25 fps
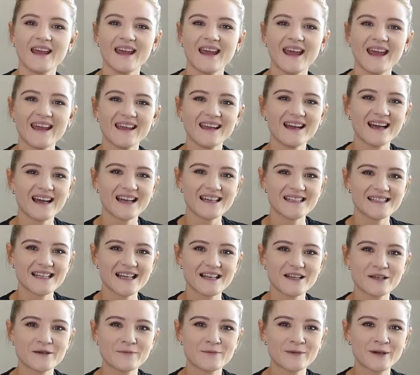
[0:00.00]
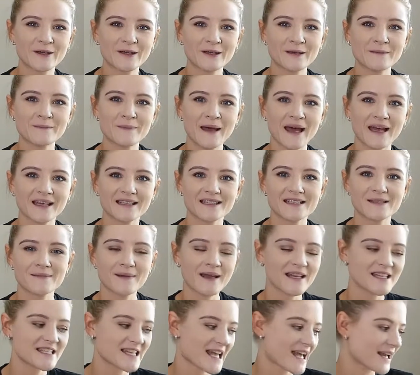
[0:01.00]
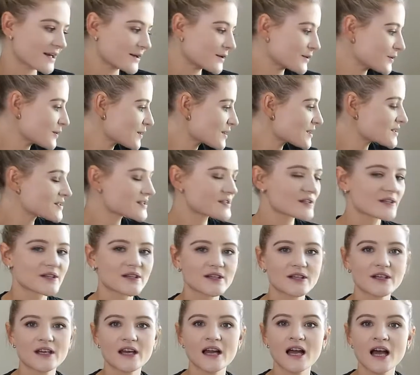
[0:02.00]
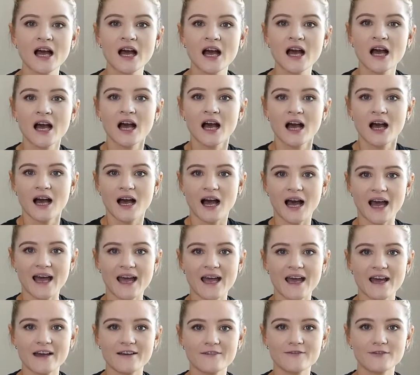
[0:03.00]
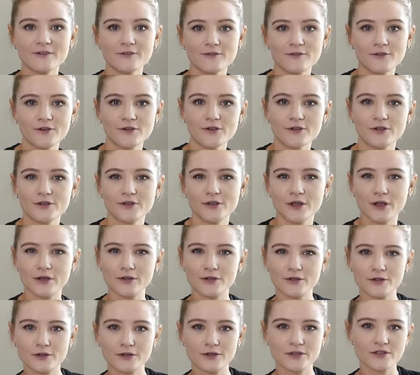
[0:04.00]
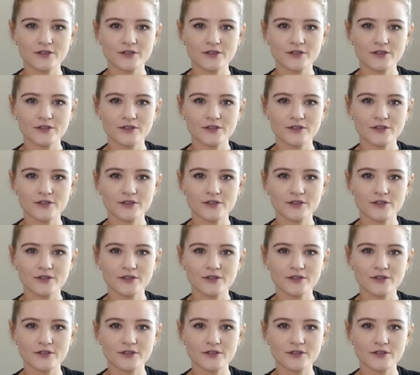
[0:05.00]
Hey guys, hello and welcome back to my channel. So I have a few new